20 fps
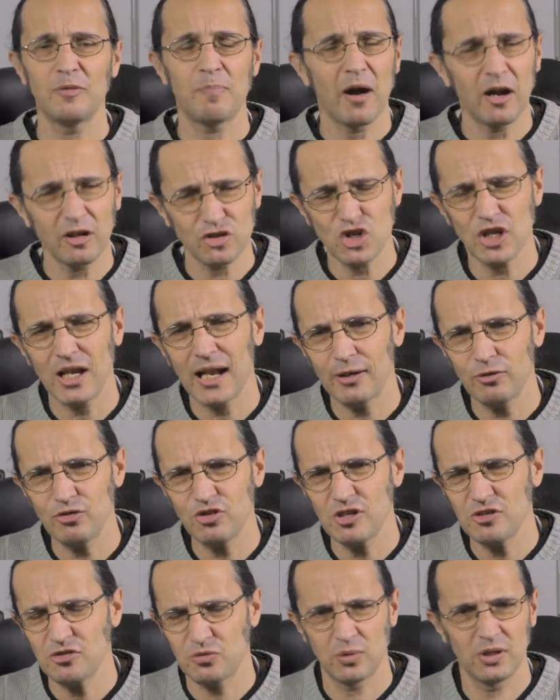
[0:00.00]
Departure
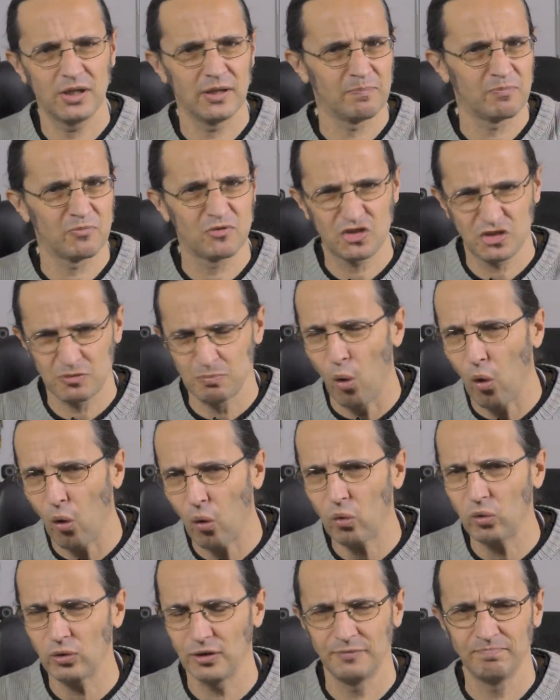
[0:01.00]
lounges were
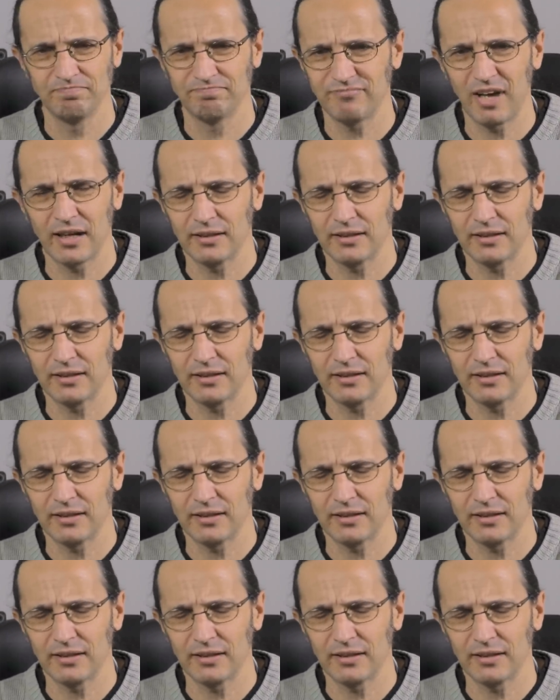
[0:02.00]
small and